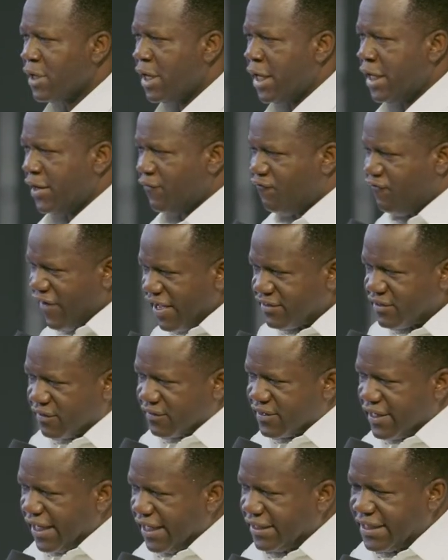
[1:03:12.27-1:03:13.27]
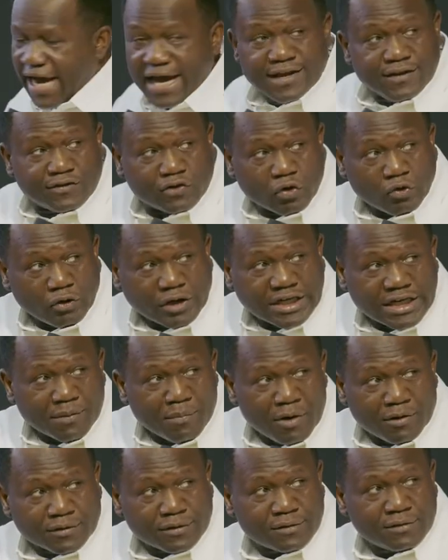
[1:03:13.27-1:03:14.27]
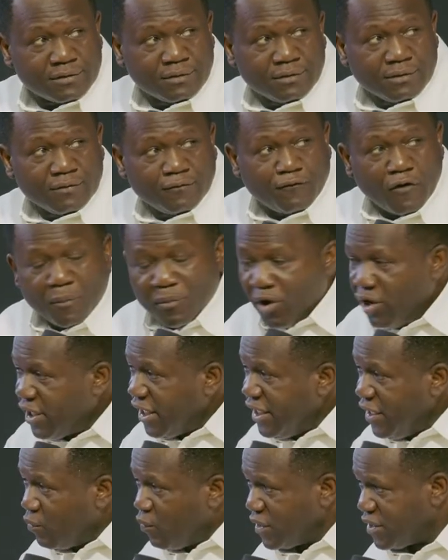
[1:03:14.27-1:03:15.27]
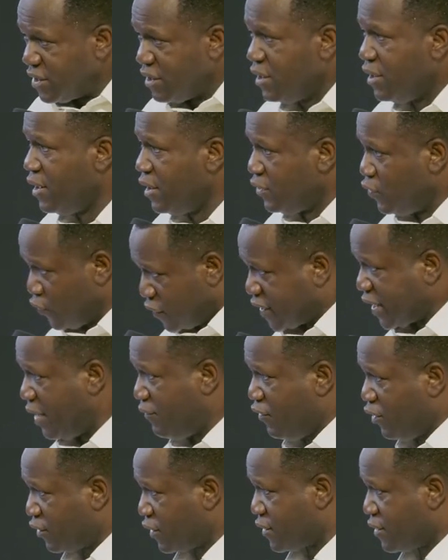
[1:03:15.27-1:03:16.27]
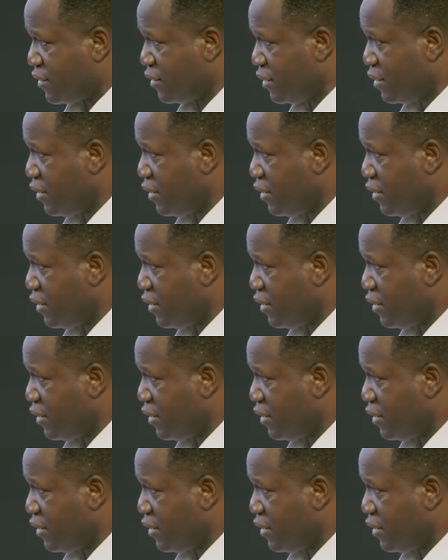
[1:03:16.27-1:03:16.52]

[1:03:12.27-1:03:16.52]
The first reason he died is to redeem us from all iniquity, to save us.